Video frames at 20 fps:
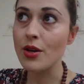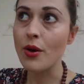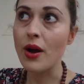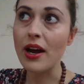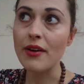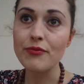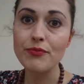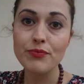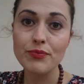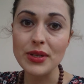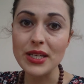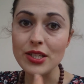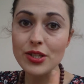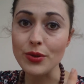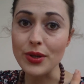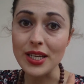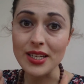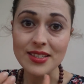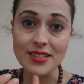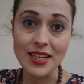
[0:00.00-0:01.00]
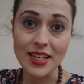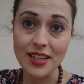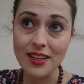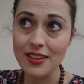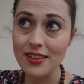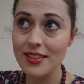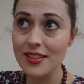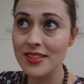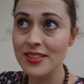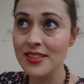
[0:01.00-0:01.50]
So I've been doing a
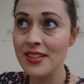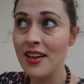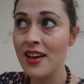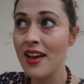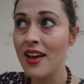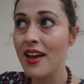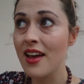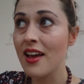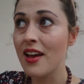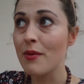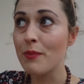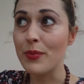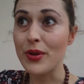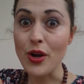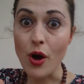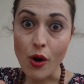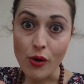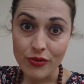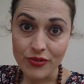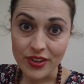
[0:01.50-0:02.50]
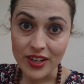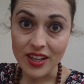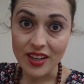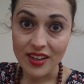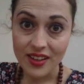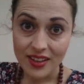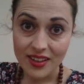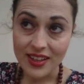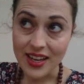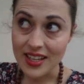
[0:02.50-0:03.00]
Snickers,
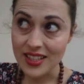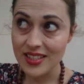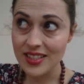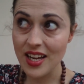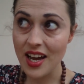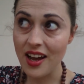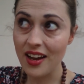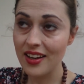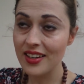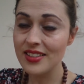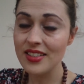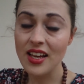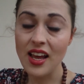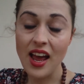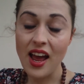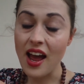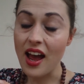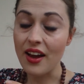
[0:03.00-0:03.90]
banoffee last night.